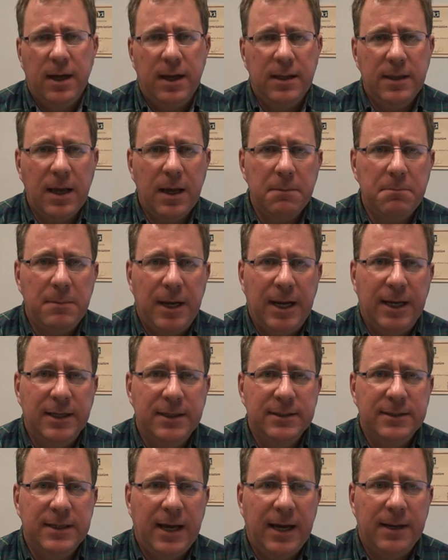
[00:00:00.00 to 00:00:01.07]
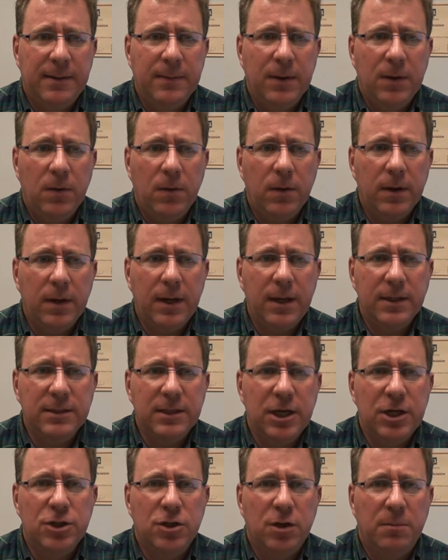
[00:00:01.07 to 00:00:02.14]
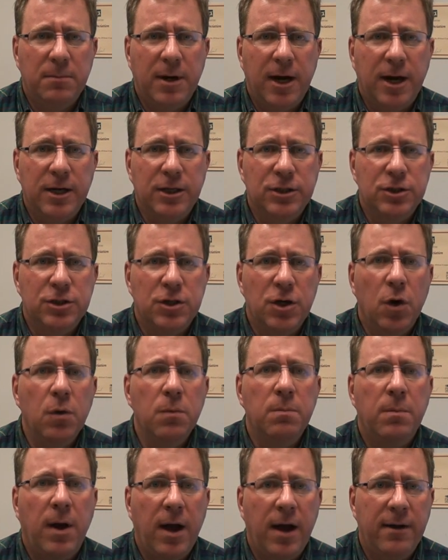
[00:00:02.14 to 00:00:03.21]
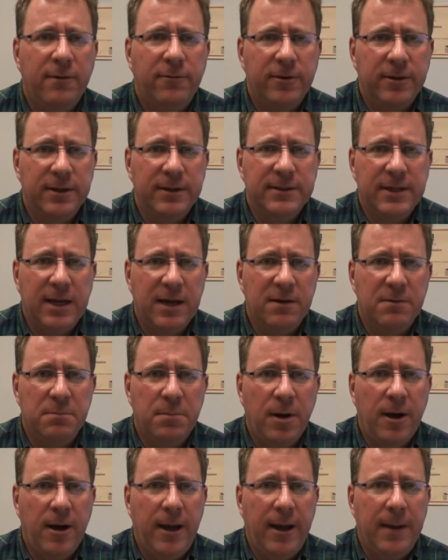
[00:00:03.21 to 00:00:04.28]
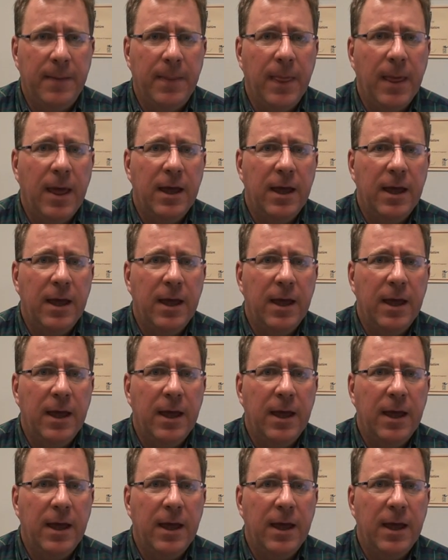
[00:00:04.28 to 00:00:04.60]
and that means that organizational markets don't buy for the sake of buying.